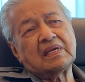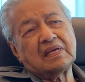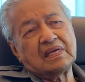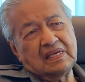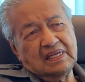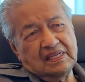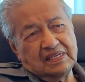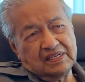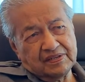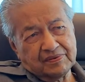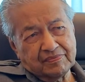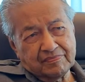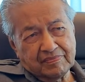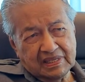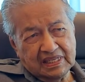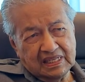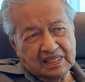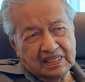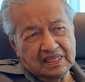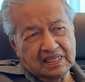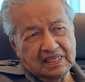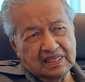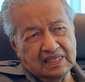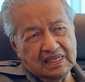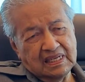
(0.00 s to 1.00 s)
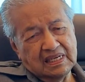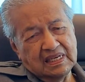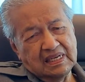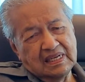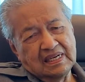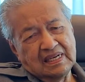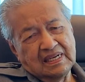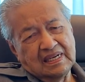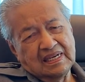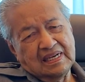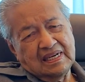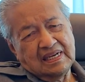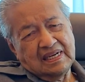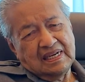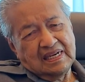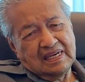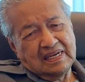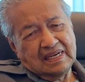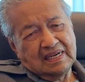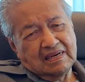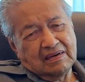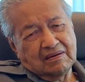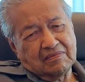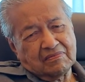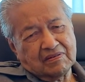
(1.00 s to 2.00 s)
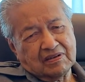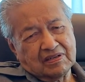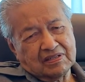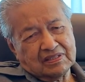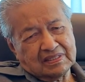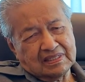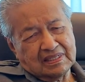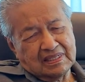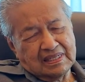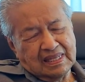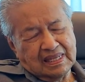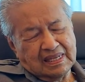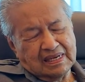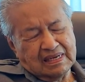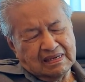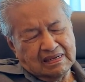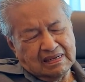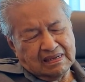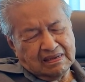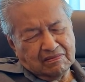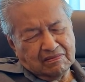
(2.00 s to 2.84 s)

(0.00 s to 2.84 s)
against me. Of course, then